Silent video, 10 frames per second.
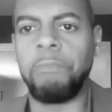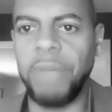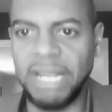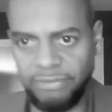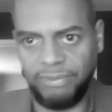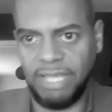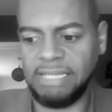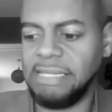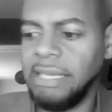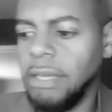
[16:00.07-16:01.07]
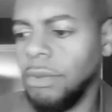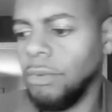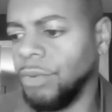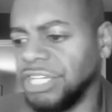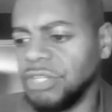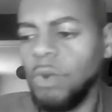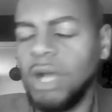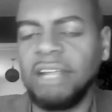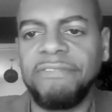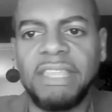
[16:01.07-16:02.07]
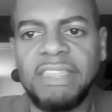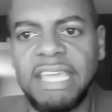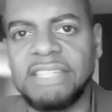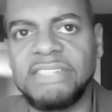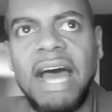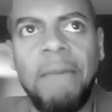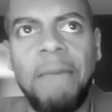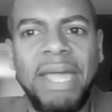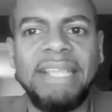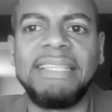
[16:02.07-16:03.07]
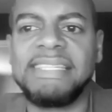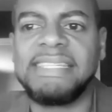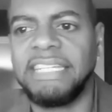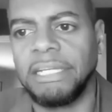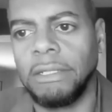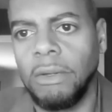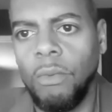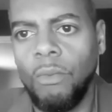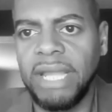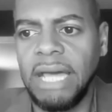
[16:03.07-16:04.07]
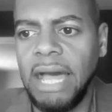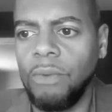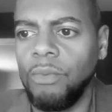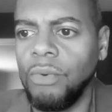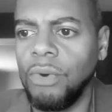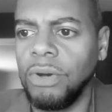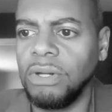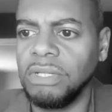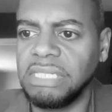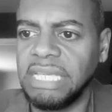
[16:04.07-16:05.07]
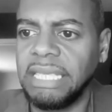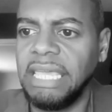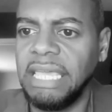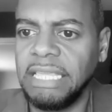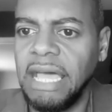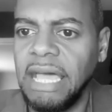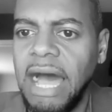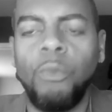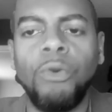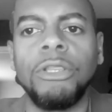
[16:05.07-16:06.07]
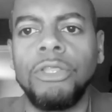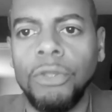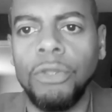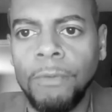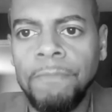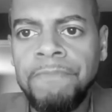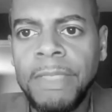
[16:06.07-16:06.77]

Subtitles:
on benefits, which is one of the things that I made a decision when I was a kid I wouldn't do,